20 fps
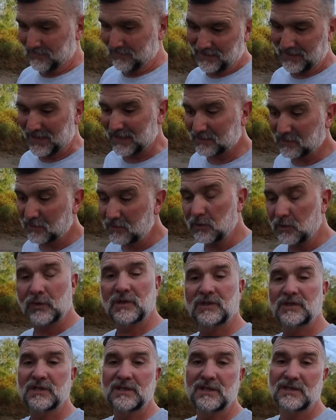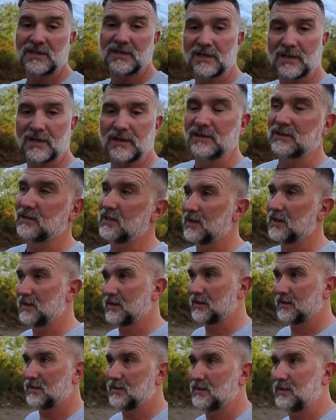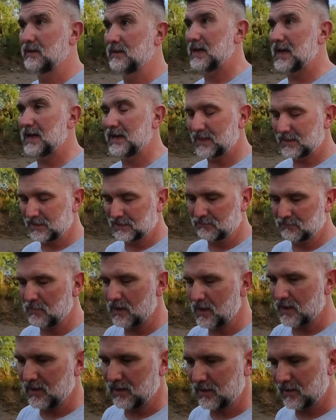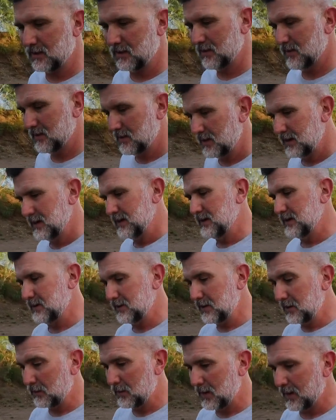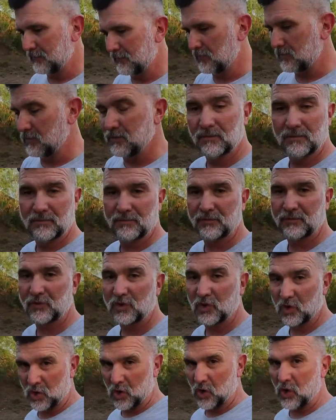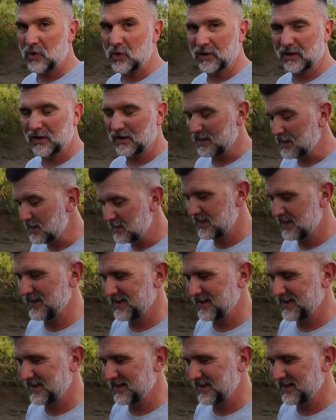that's how the Christensen does. That is my deer rifle currently.